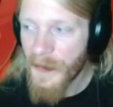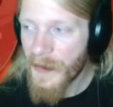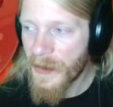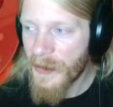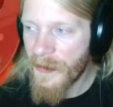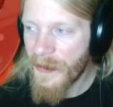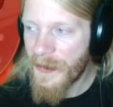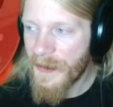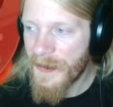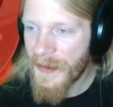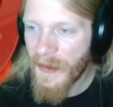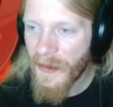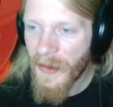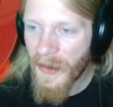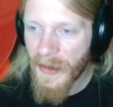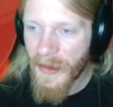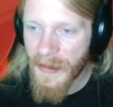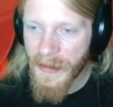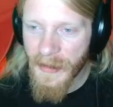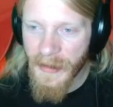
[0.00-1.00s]
Greece still
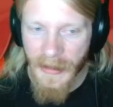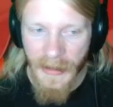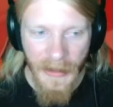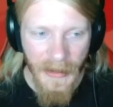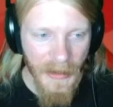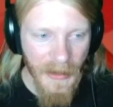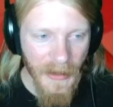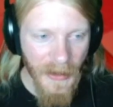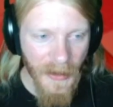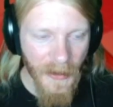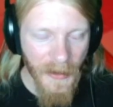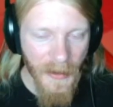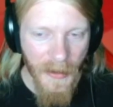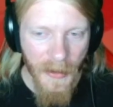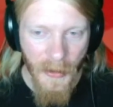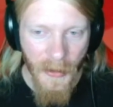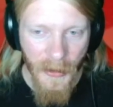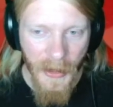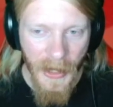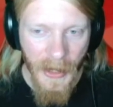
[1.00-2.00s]
on the
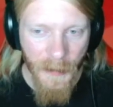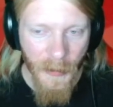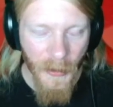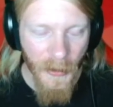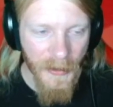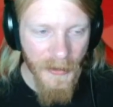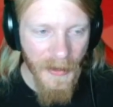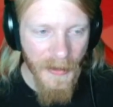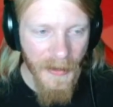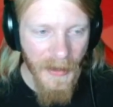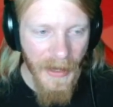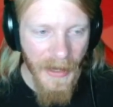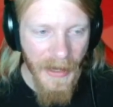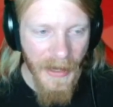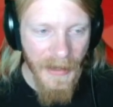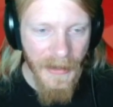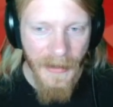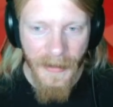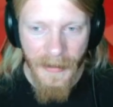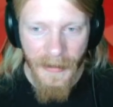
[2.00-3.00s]
38 points that they
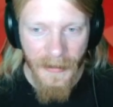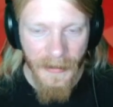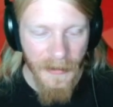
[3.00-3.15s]
had.